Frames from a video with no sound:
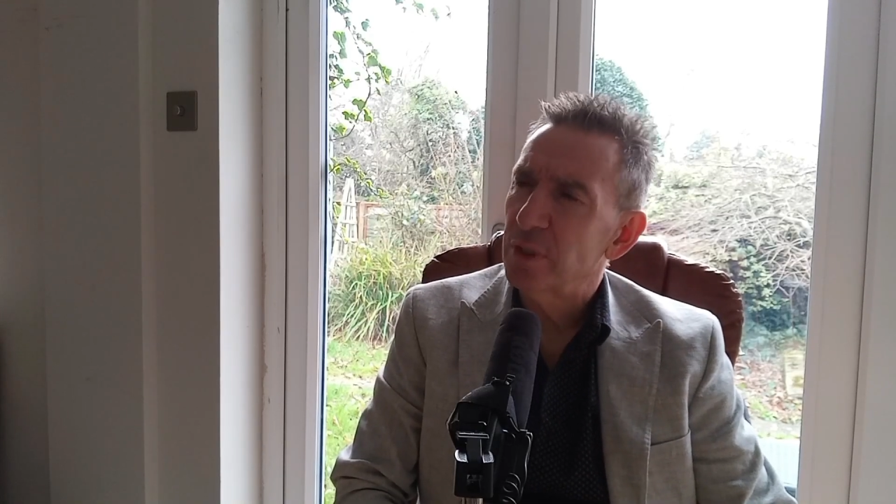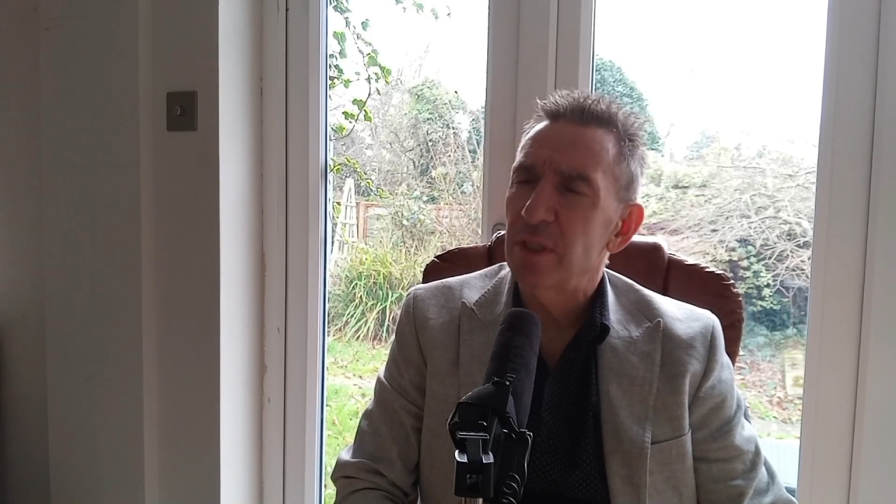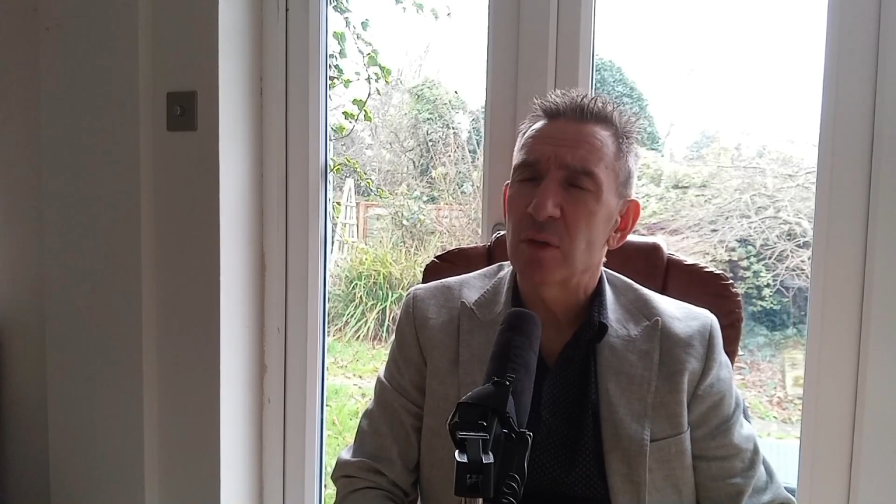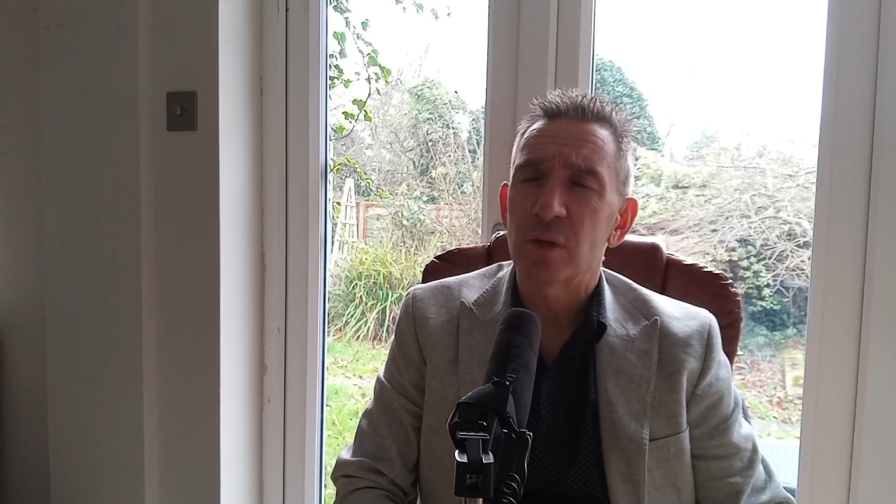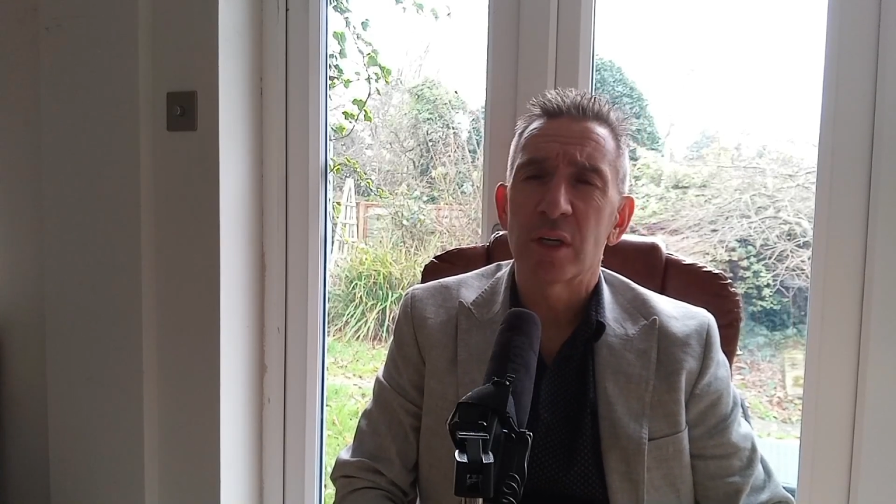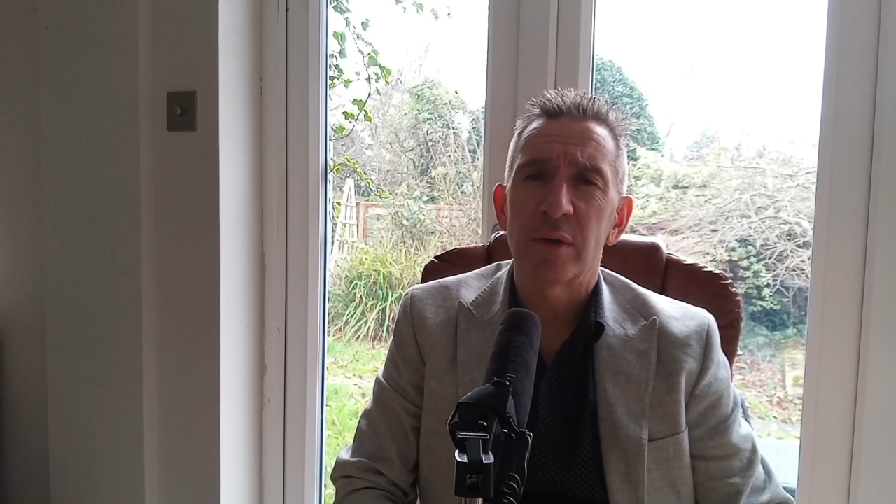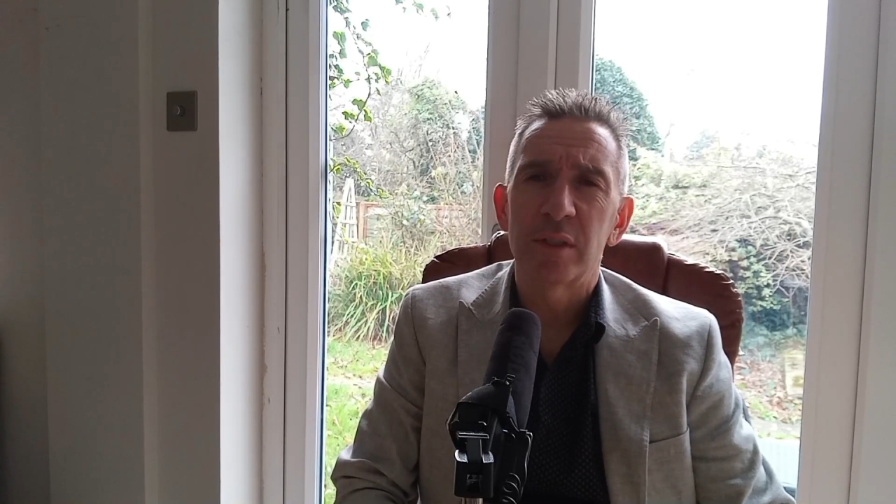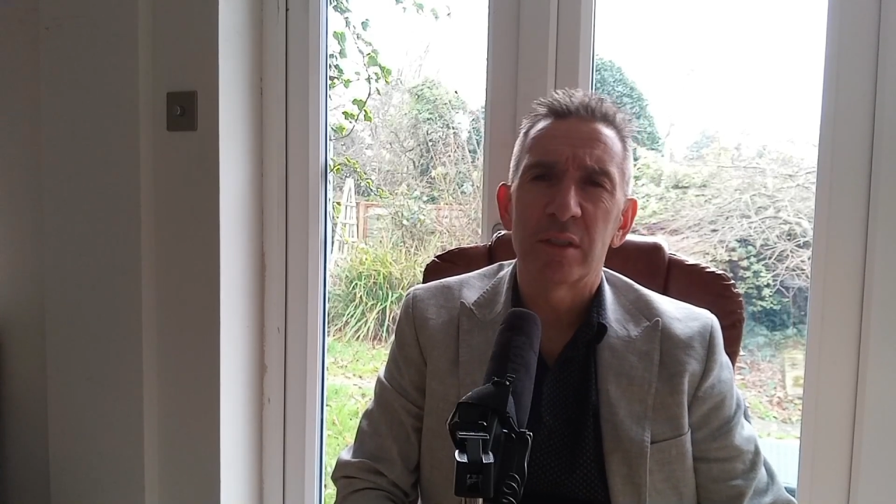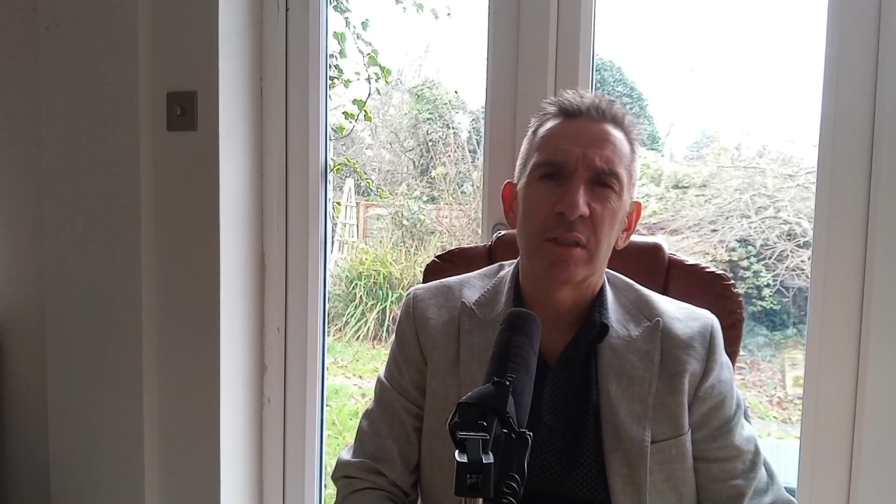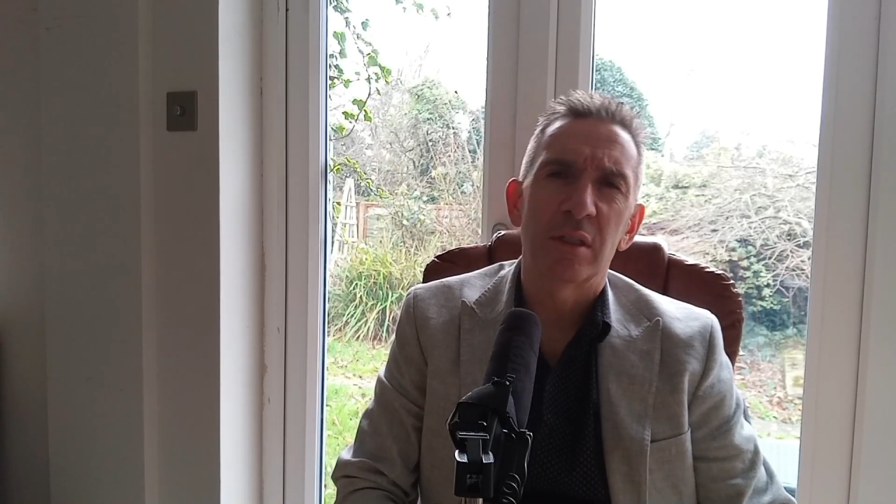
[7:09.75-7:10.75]
they not go
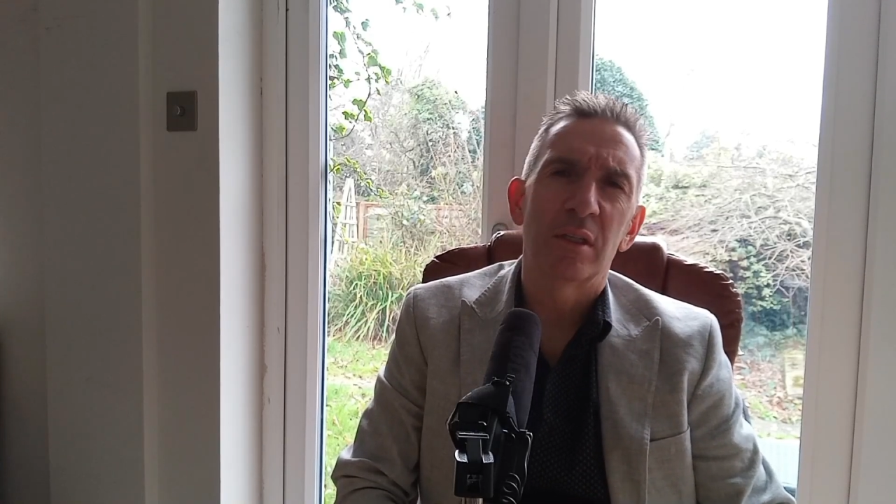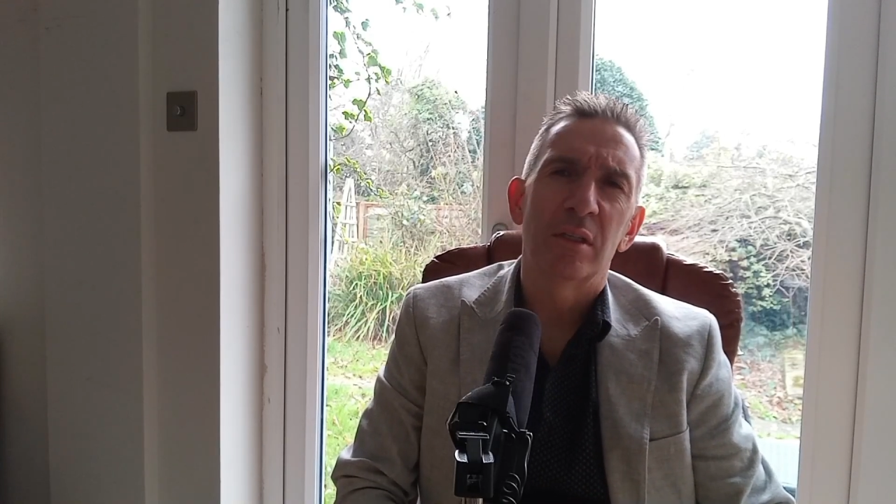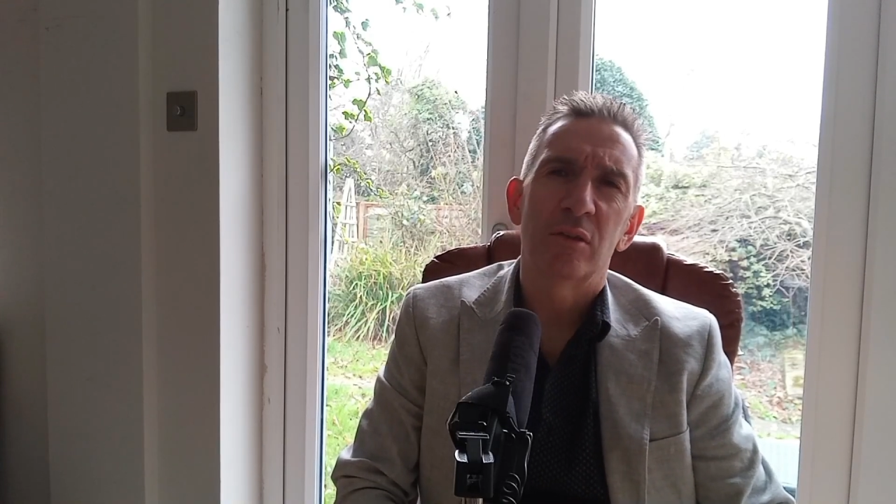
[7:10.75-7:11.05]
into the